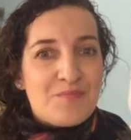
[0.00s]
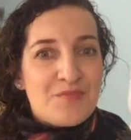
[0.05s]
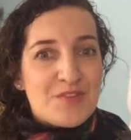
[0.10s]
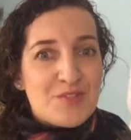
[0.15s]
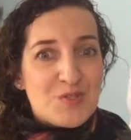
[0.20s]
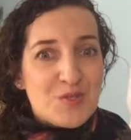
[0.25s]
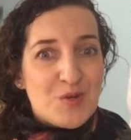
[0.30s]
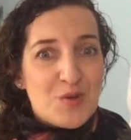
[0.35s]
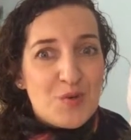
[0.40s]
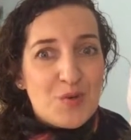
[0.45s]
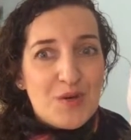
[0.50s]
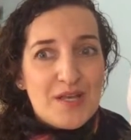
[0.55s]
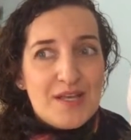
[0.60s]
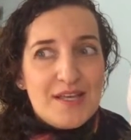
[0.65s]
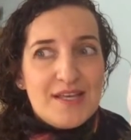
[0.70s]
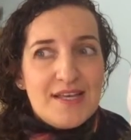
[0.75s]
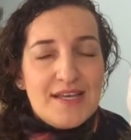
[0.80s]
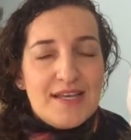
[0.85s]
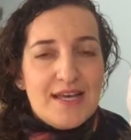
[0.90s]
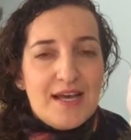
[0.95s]
So
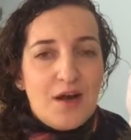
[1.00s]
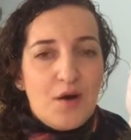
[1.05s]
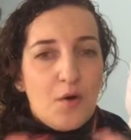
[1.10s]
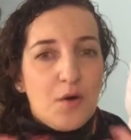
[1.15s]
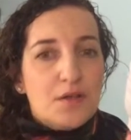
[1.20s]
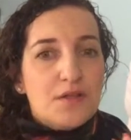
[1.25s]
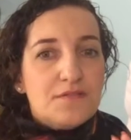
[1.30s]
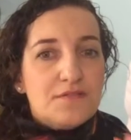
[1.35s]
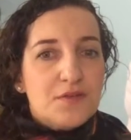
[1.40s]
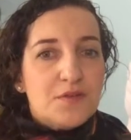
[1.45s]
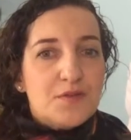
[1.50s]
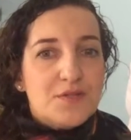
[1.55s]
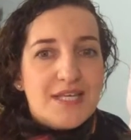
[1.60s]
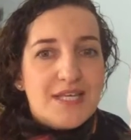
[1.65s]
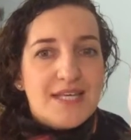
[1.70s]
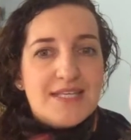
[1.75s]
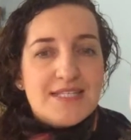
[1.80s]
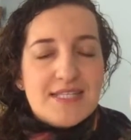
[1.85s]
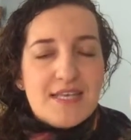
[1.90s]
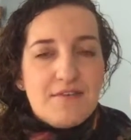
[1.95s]
all of those
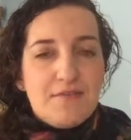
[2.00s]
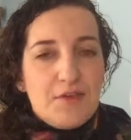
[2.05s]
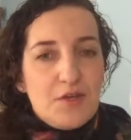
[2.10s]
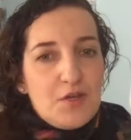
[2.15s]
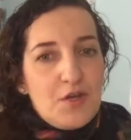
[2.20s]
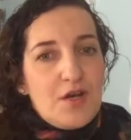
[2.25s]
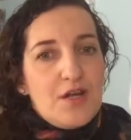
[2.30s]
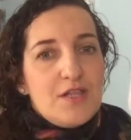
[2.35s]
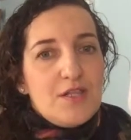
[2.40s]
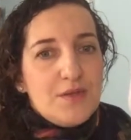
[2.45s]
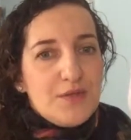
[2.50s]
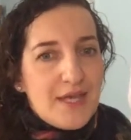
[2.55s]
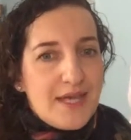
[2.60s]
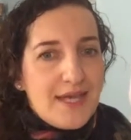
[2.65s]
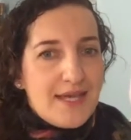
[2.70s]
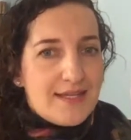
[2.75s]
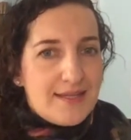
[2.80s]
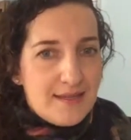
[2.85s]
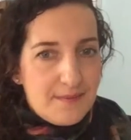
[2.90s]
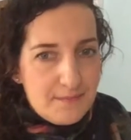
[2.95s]
things, if you're not
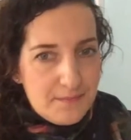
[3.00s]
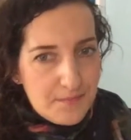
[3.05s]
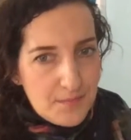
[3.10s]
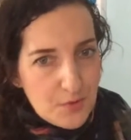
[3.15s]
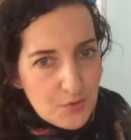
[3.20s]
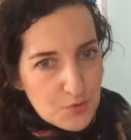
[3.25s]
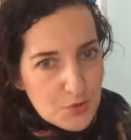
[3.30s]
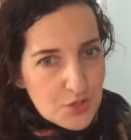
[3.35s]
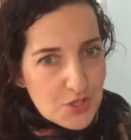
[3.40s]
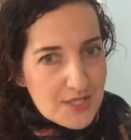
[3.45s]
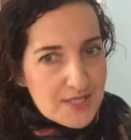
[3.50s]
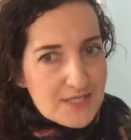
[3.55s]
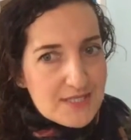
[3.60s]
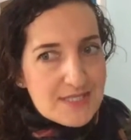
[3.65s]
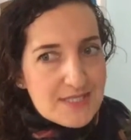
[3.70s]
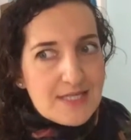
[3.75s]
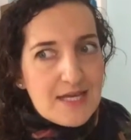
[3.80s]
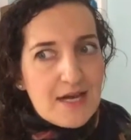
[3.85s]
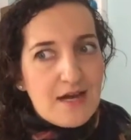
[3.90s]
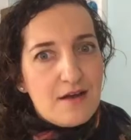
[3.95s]
looking at the
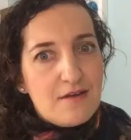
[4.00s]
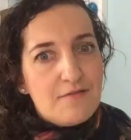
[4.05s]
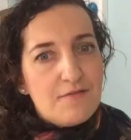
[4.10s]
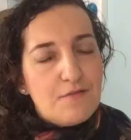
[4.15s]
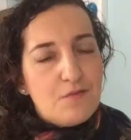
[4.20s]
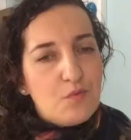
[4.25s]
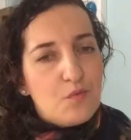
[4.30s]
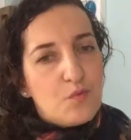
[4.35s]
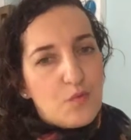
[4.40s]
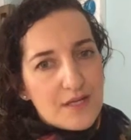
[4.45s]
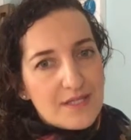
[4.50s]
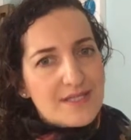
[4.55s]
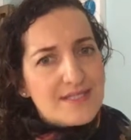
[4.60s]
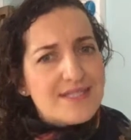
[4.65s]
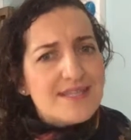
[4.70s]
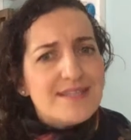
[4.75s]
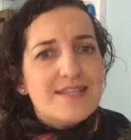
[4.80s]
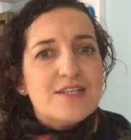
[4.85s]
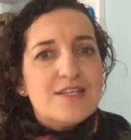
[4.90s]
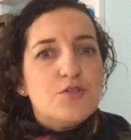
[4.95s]
emotions of what
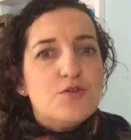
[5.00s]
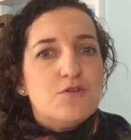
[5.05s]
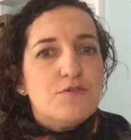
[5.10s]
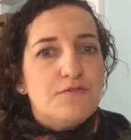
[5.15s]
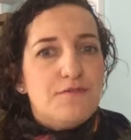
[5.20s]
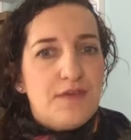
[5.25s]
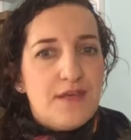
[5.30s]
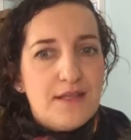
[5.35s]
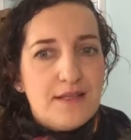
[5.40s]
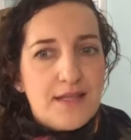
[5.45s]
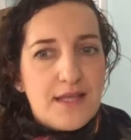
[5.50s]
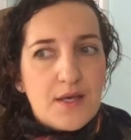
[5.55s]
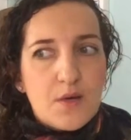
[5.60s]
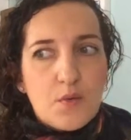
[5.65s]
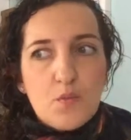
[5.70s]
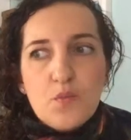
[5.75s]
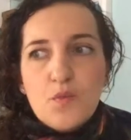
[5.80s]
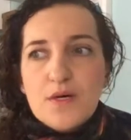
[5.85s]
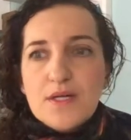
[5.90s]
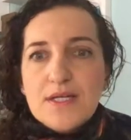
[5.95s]
is it that you're
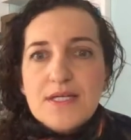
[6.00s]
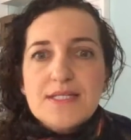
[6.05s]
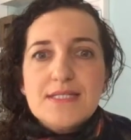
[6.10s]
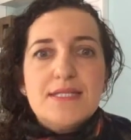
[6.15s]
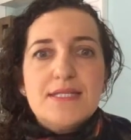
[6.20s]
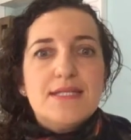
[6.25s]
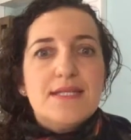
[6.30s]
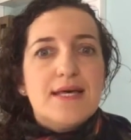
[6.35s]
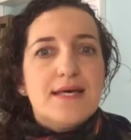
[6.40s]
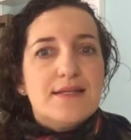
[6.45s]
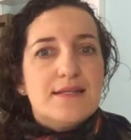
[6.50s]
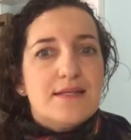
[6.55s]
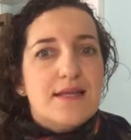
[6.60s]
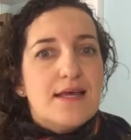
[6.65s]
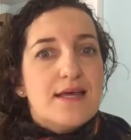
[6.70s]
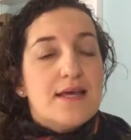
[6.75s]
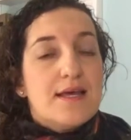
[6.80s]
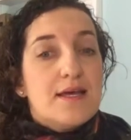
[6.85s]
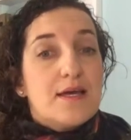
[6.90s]
feeling, what is it that